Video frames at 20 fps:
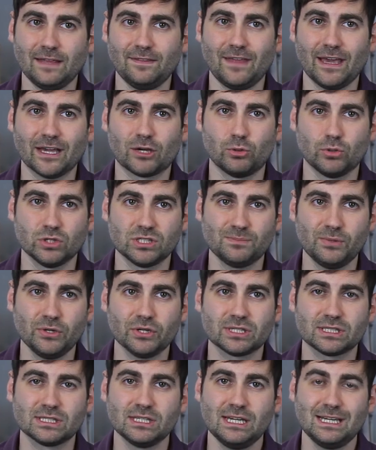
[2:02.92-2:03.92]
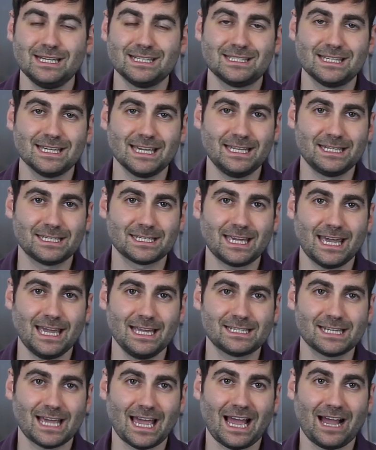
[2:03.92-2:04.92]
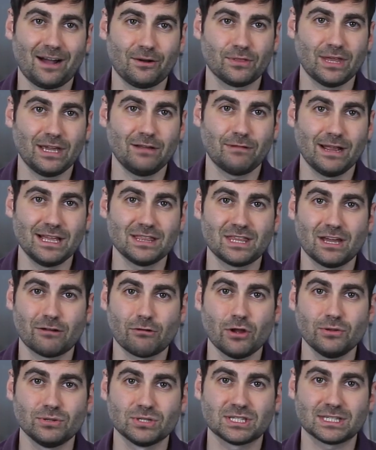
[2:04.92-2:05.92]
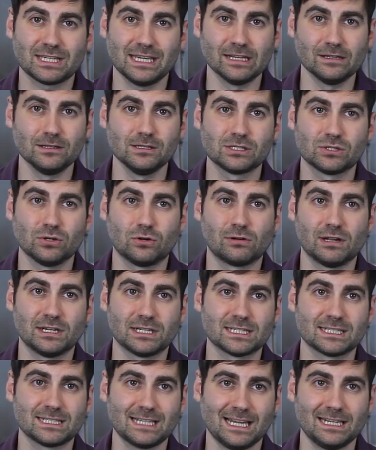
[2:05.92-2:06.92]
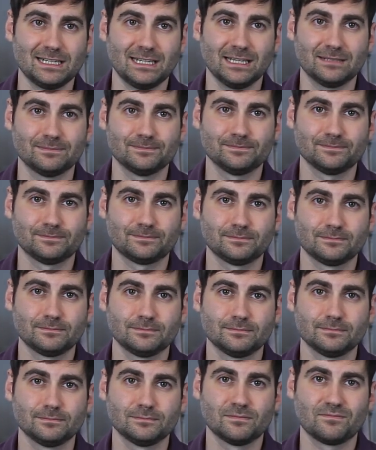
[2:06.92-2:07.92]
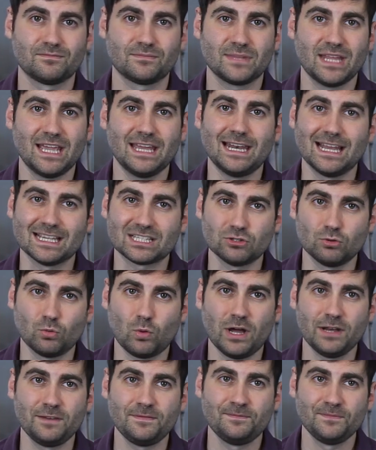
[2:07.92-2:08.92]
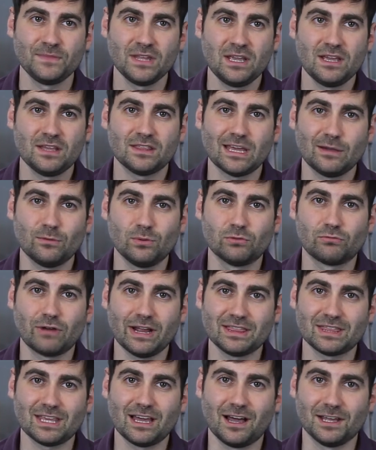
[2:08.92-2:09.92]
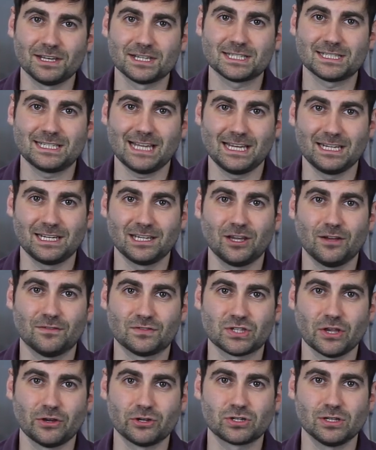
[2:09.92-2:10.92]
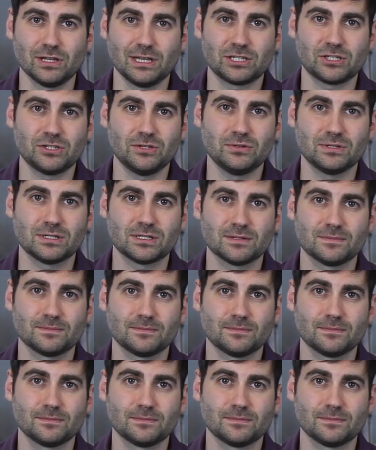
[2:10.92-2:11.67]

their coursebooks to indicate how they rate their own skills or understanding. In Lesson 1, they will rate their understanding of social issues.